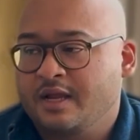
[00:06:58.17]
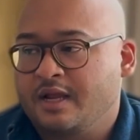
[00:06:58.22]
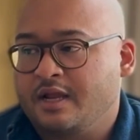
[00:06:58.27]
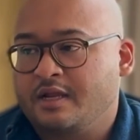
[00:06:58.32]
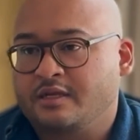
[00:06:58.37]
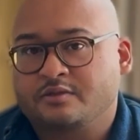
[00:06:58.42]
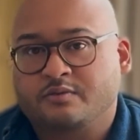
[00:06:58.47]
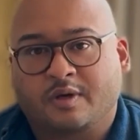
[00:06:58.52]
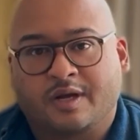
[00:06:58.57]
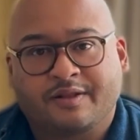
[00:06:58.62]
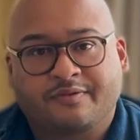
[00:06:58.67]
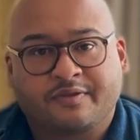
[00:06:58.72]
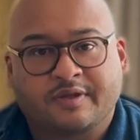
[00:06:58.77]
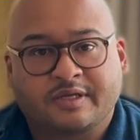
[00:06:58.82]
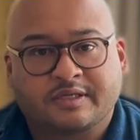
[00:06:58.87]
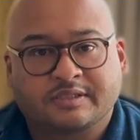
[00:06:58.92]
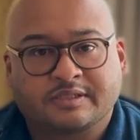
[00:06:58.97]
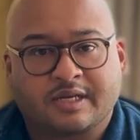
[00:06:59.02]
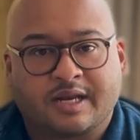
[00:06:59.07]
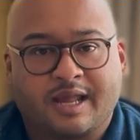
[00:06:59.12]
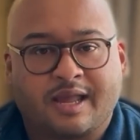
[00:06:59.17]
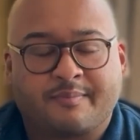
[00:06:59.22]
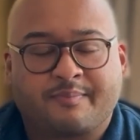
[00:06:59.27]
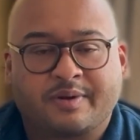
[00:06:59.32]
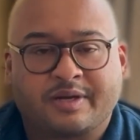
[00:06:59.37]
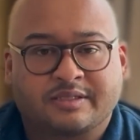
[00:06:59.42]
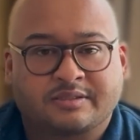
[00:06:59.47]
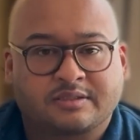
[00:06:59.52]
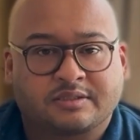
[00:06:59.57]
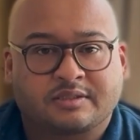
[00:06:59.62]
Here's what I think is going to
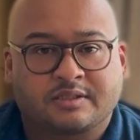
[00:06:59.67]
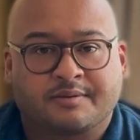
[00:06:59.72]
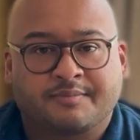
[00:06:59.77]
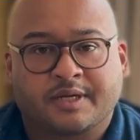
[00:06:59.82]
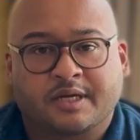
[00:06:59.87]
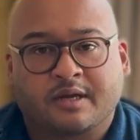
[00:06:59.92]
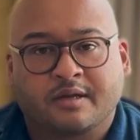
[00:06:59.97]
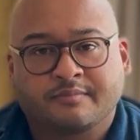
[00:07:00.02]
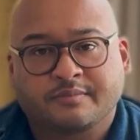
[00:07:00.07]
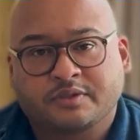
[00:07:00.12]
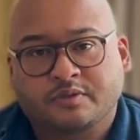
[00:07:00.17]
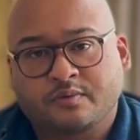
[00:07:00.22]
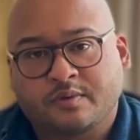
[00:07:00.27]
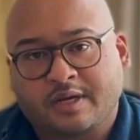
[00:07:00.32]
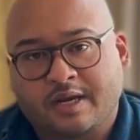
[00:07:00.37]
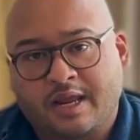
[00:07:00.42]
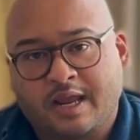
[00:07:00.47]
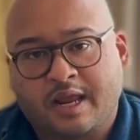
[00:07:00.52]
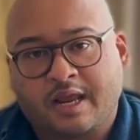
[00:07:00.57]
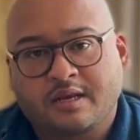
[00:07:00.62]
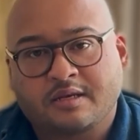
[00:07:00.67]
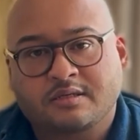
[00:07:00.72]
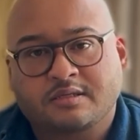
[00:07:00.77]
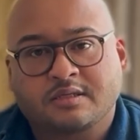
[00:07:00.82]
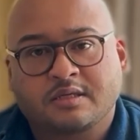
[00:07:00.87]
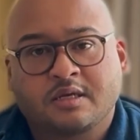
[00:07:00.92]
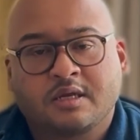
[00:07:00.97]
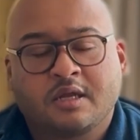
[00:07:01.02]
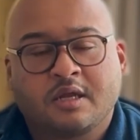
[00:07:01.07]
happen. As the summer comes to an end,